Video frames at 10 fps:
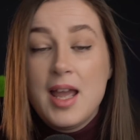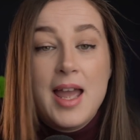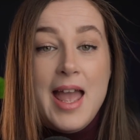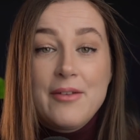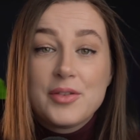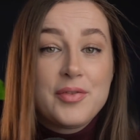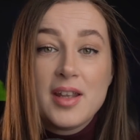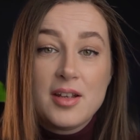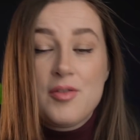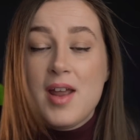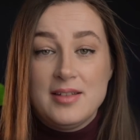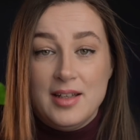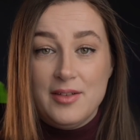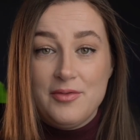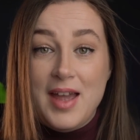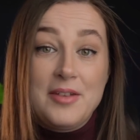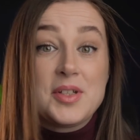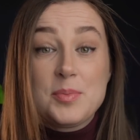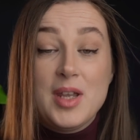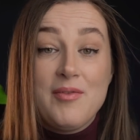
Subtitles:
Everything creative, that was me.